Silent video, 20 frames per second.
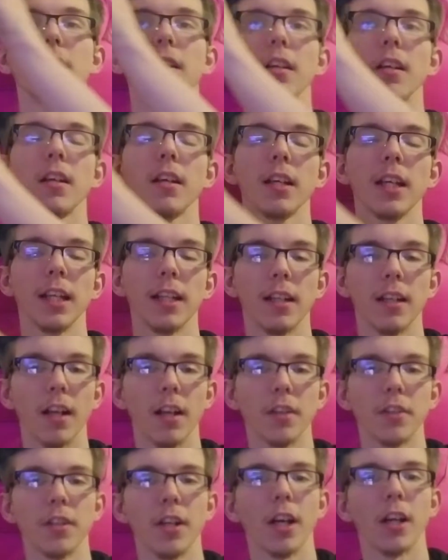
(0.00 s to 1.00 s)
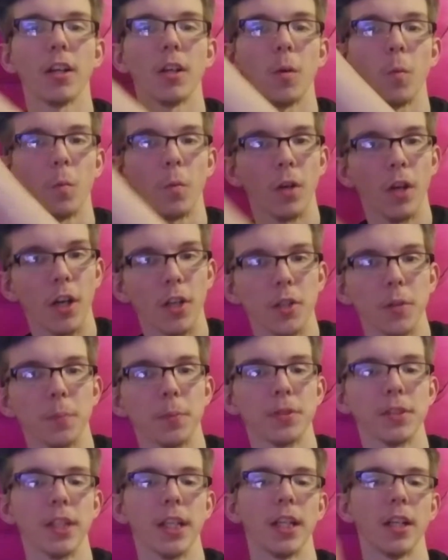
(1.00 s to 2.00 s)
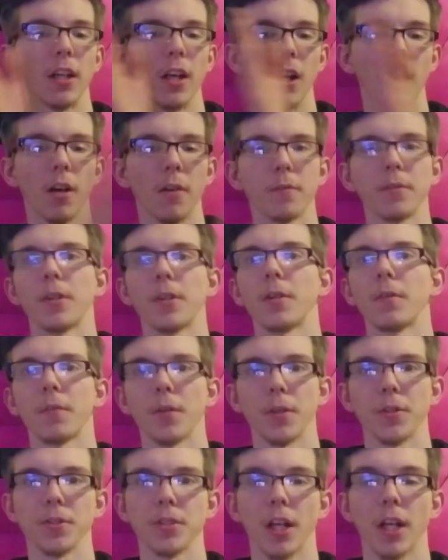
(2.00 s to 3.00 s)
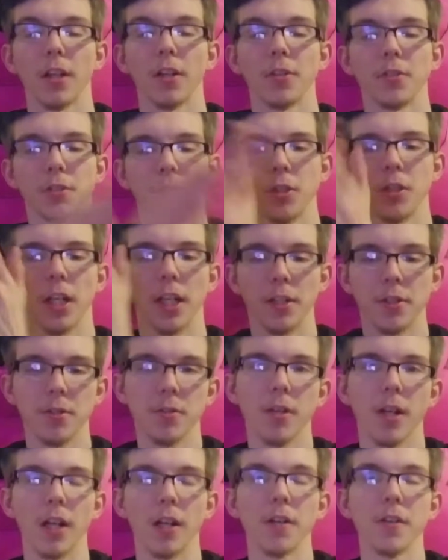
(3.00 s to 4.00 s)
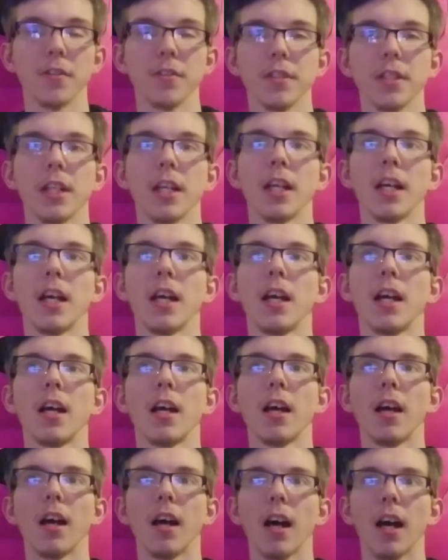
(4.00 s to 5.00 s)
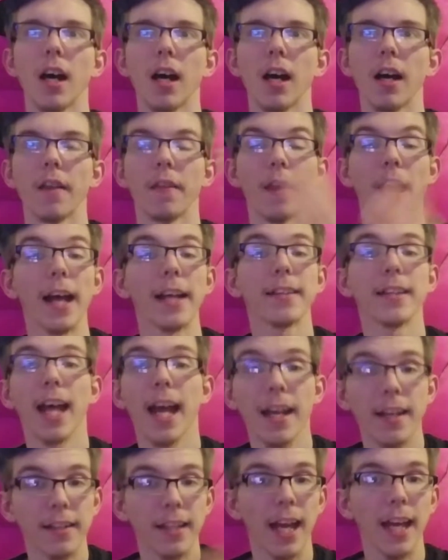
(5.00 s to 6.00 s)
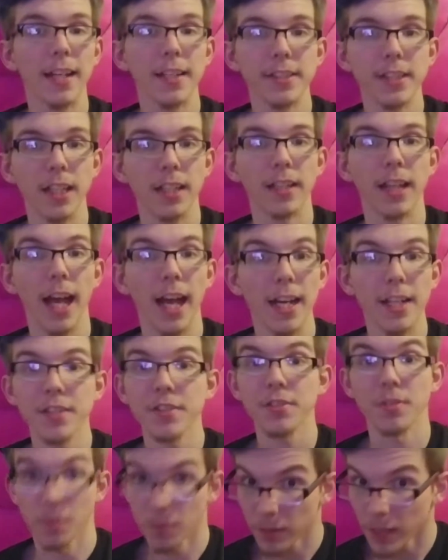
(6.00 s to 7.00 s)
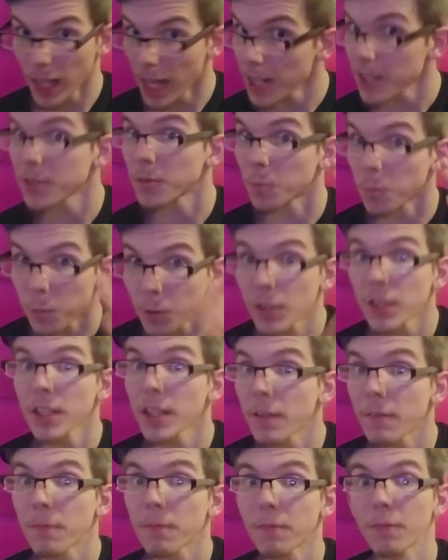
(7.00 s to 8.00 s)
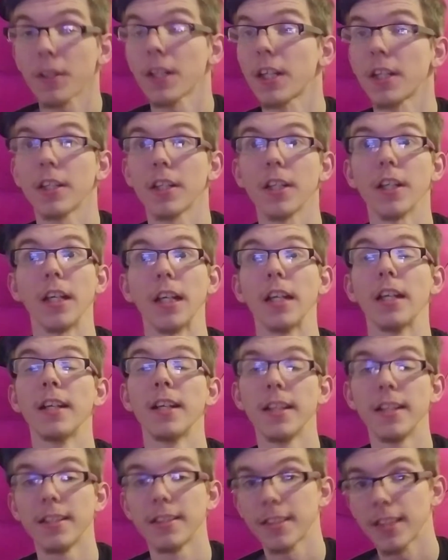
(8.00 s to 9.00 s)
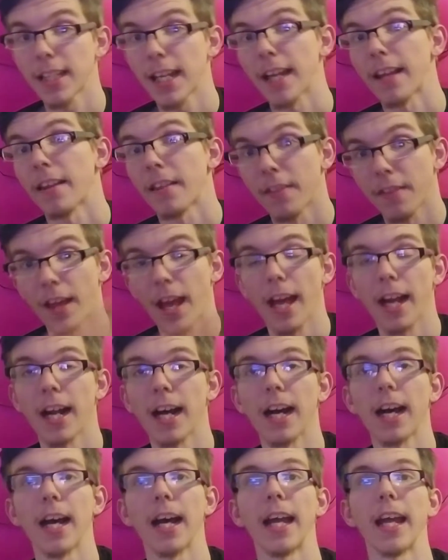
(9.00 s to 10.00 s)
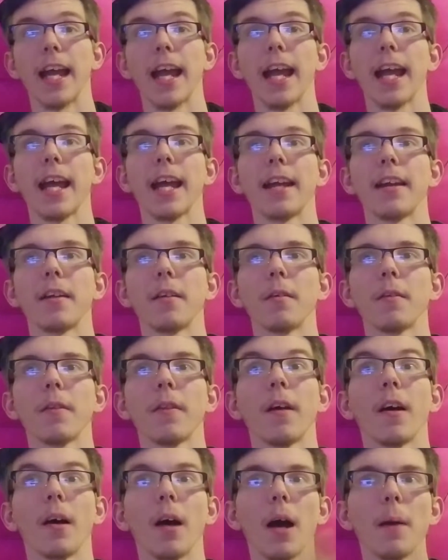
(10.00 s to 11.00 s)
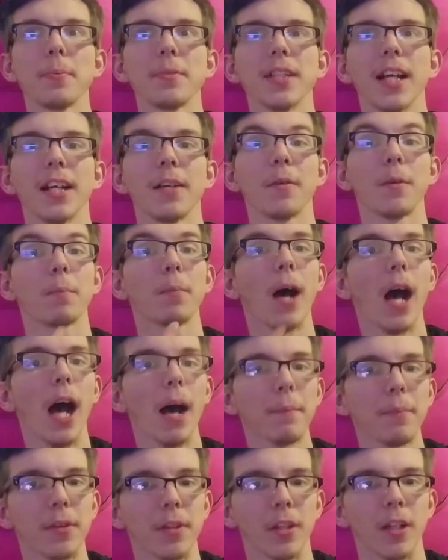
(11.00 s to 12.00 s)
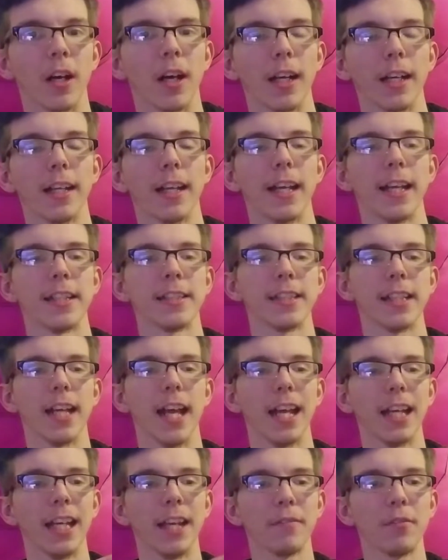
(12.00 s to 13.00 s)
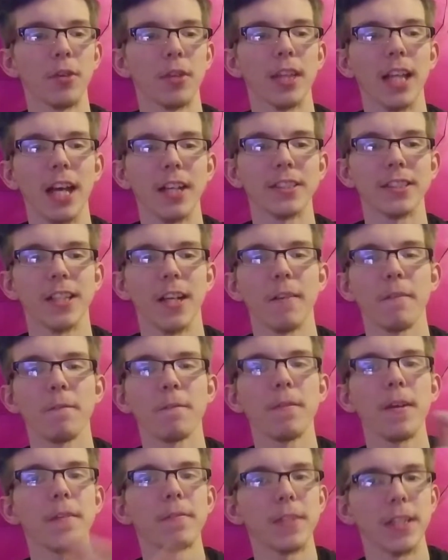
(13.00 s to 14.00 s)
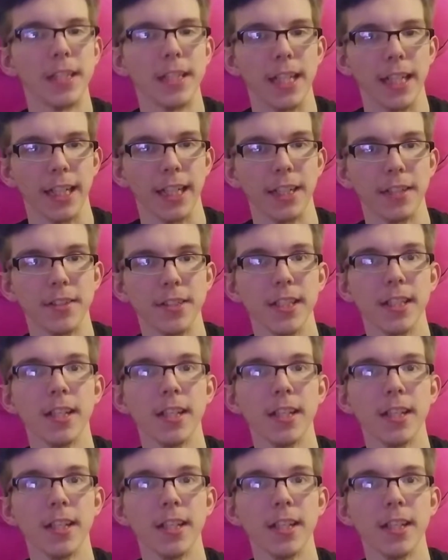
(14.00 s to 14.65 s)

Get another dollar, 100% of your first dollar. So you got $2. That is really freaking good to get that high. And the upside with Pop the Lock is it gave you 1,050 tickets.